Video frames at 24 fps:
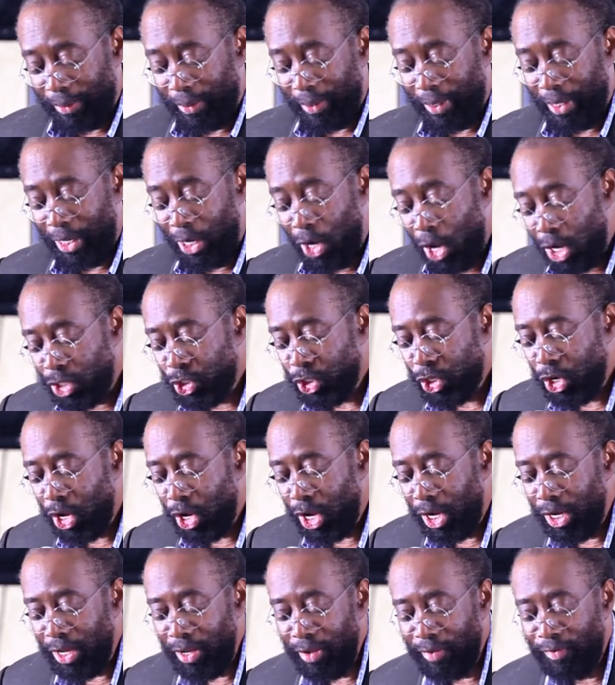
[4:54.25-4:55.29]

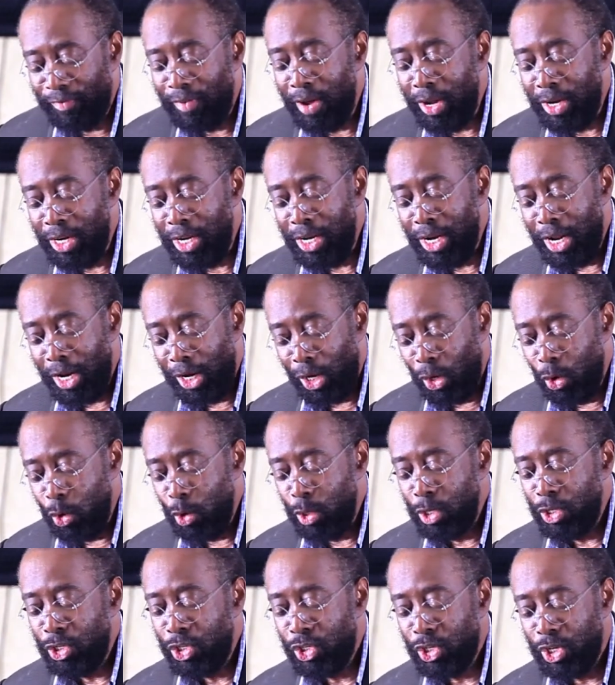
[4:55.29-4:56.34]
Illogically, funding and
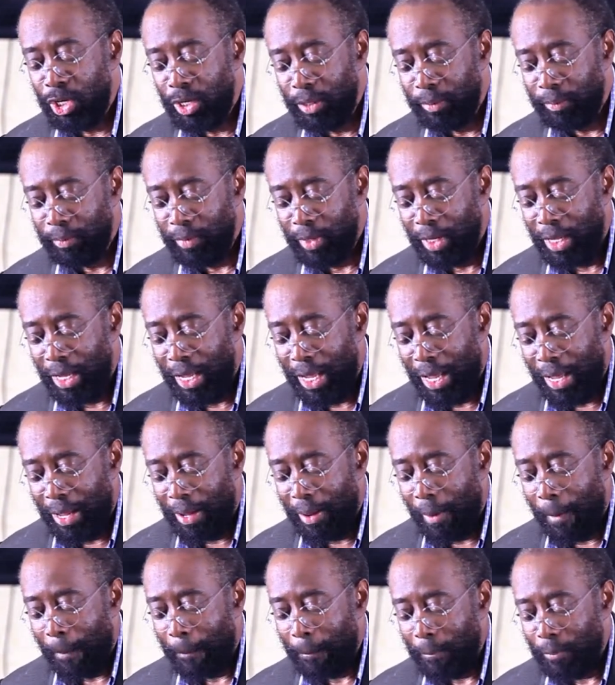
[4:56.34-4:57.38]
loans
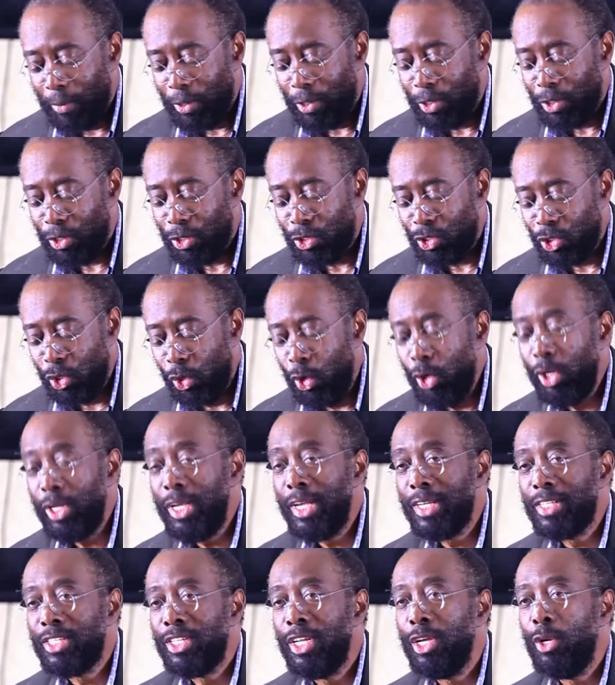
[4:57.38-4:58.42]
slowly
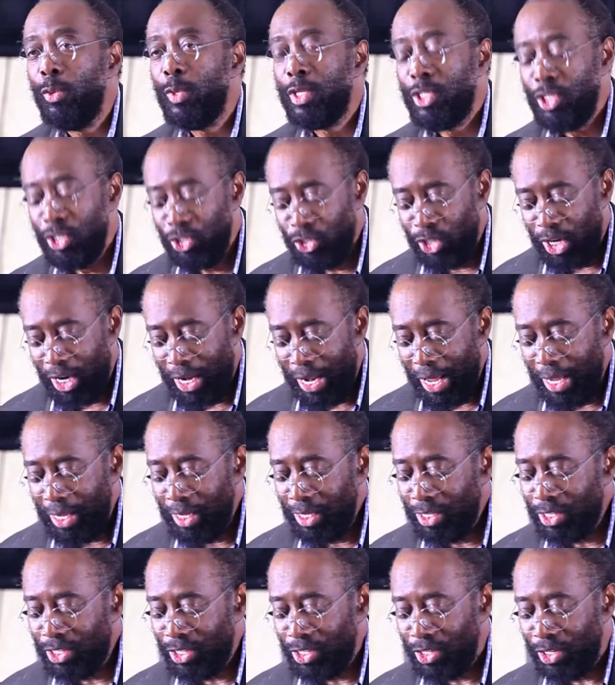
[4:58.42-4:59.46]
extinguishes the
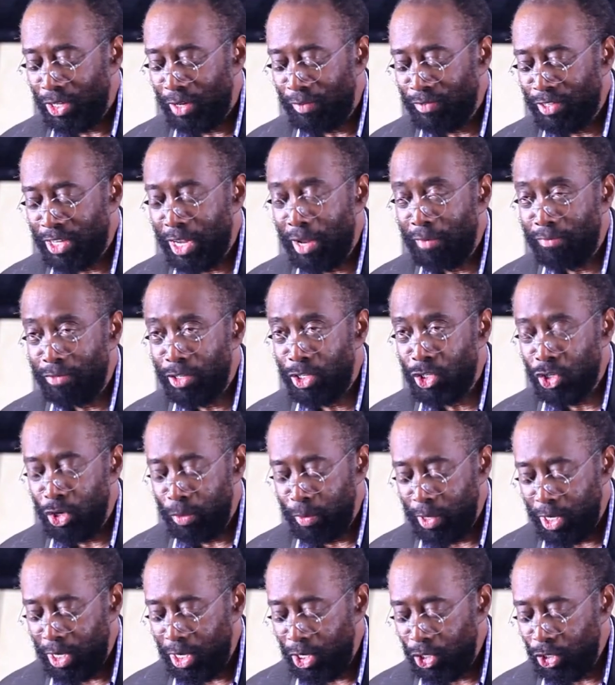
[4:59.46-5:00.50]
lights of
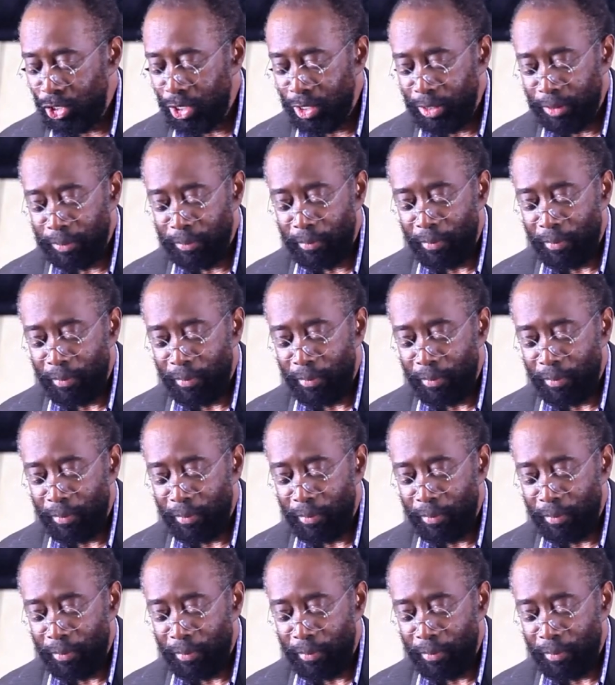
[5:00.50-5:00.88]
self-determination.